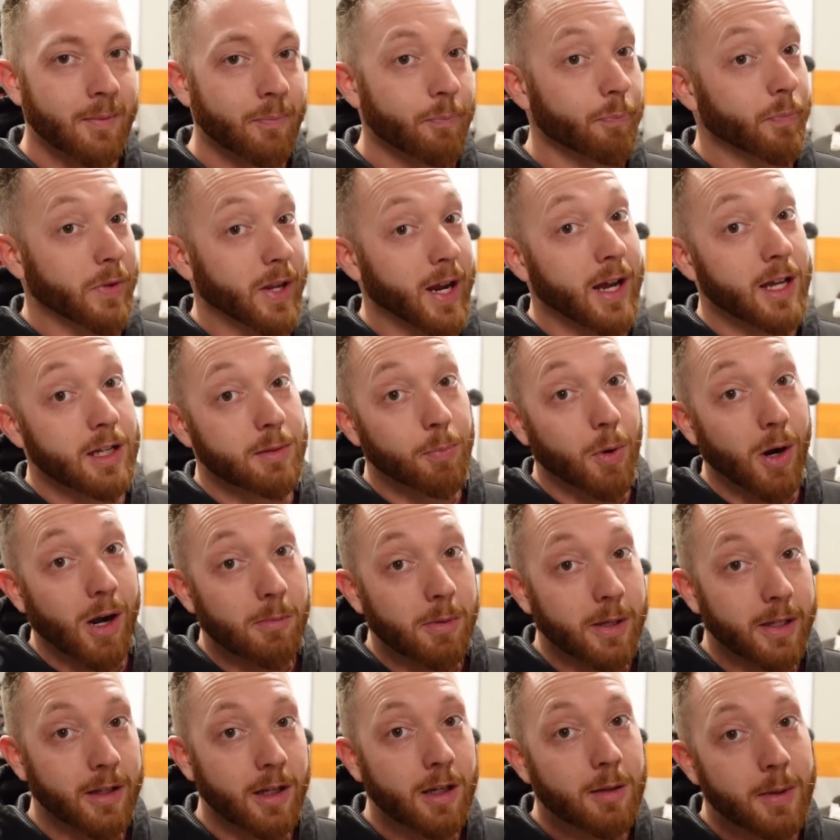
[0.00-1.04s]
Yeah, it's
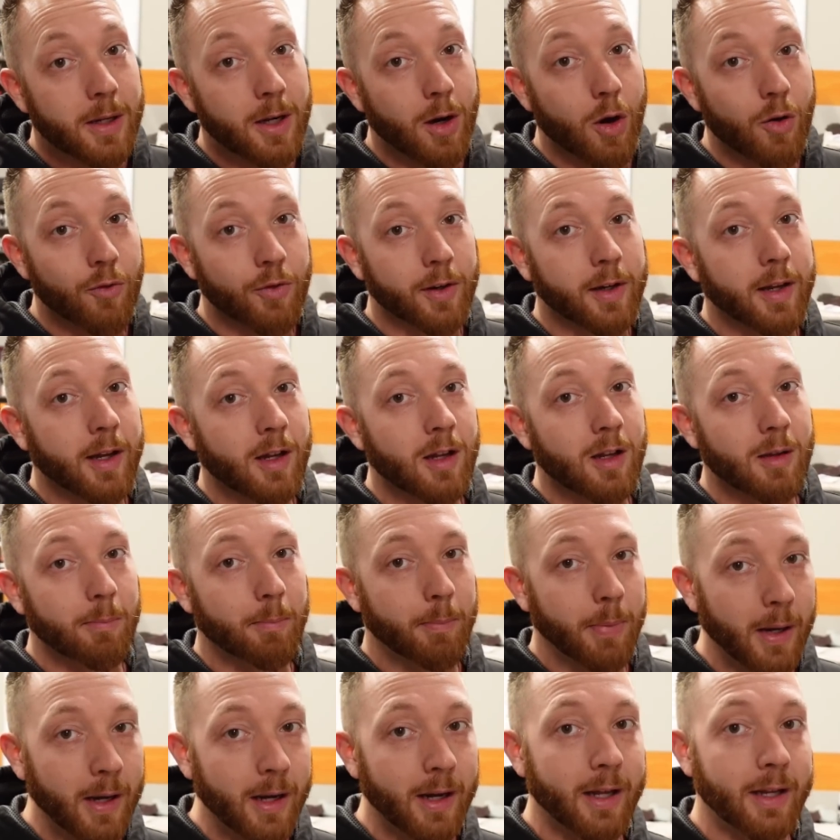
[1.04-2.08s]
probably a little bit overkill,
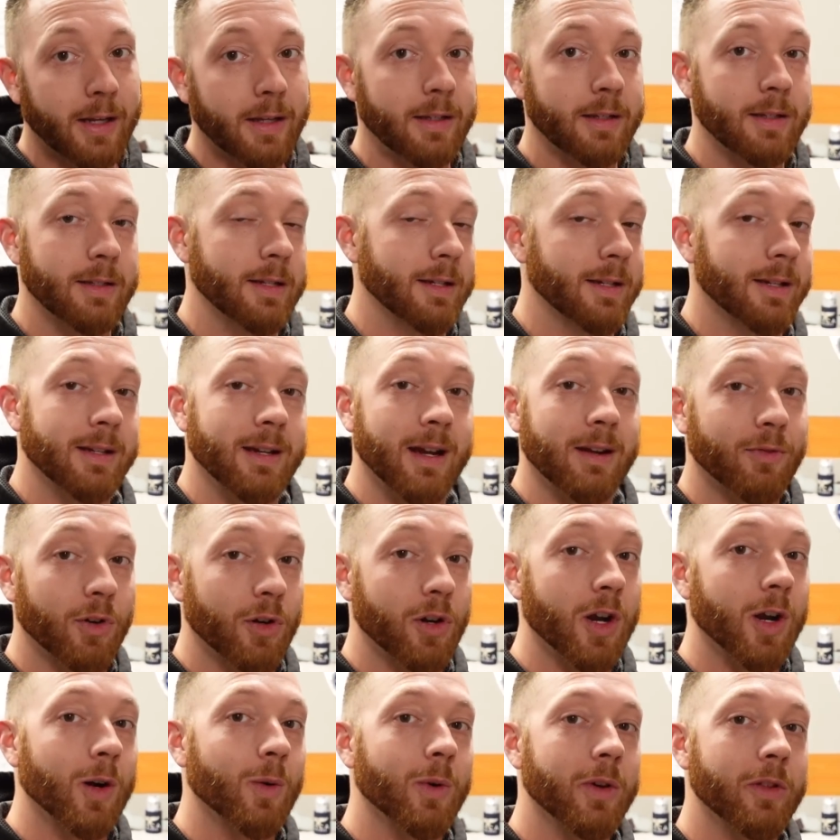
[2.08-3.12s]
but you never
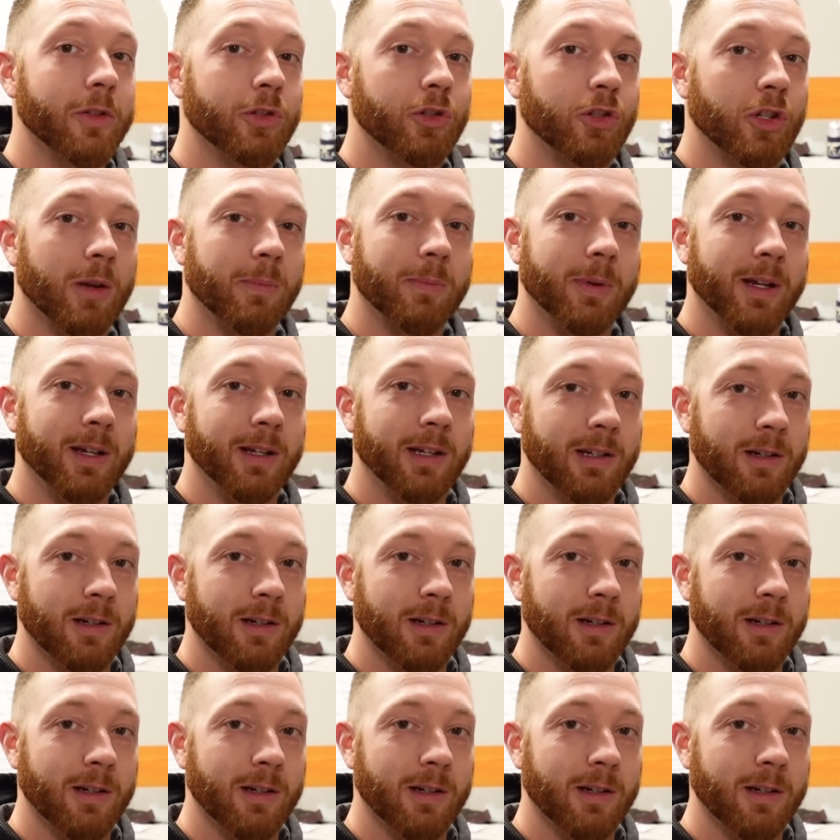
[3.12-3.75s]
know with shipping,